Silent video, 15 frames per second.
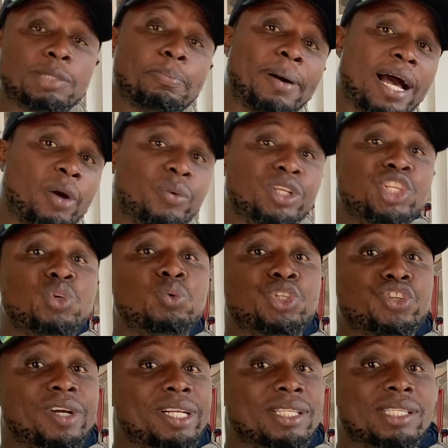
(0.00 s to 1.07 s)
packed with
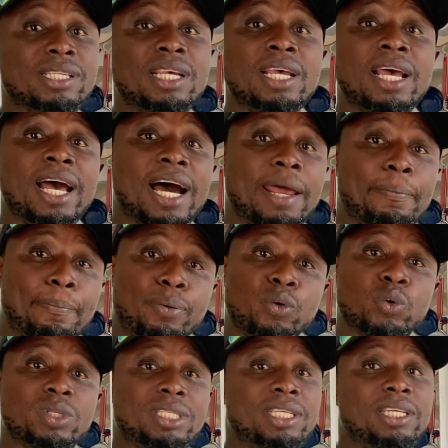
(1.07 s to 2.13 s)
nutrients and
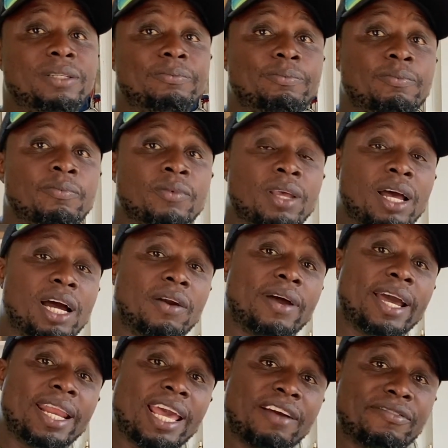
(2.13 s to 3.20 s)
protein.
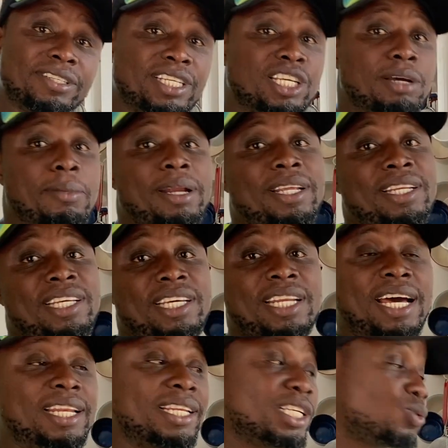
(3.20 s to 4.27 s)
Alright, everything your body needs,
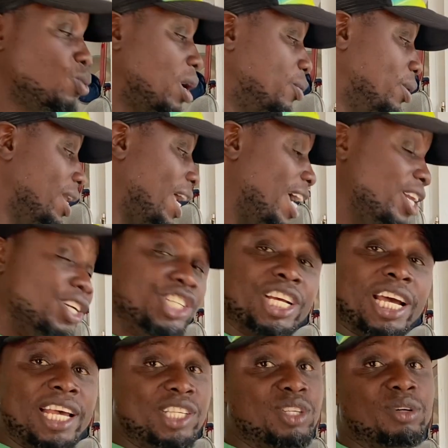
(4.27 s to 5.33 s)
and this one will
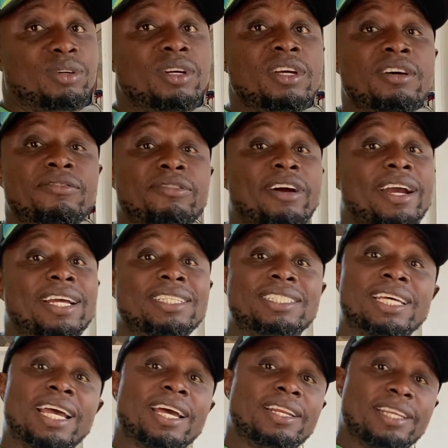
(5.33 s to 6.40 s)
energize you for an
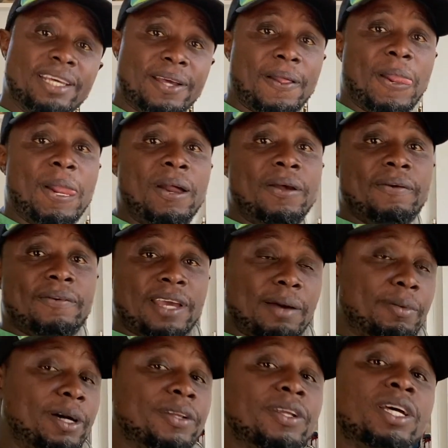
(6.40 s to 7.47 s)
entire day. Yeah
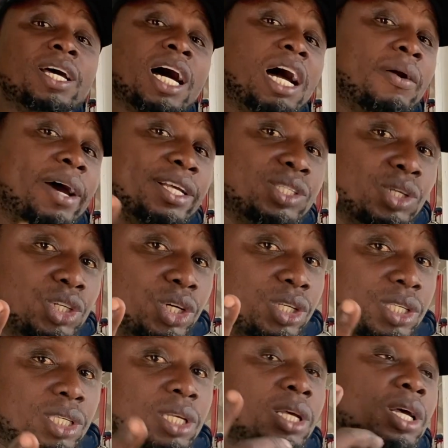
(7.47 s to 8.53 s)
man, alright, so
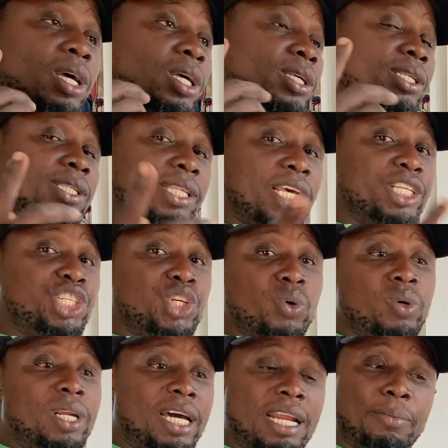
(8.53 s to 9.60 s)
just stay
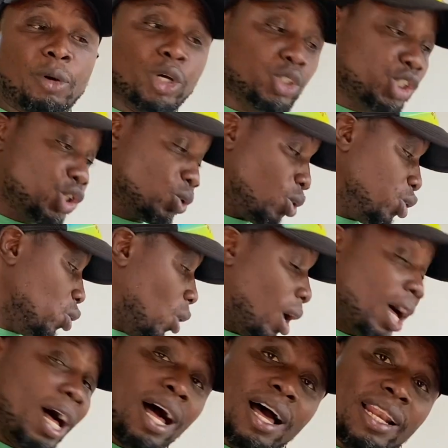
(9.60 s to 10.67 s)
tuned and I'm going to show you
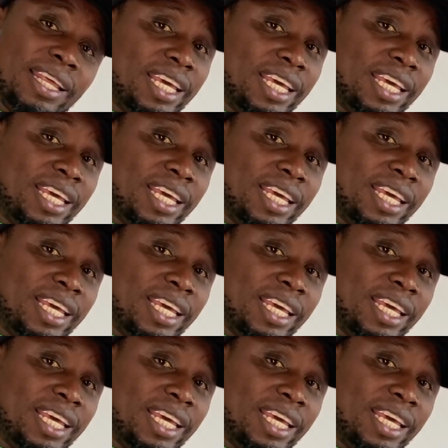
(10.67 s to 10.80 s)
all the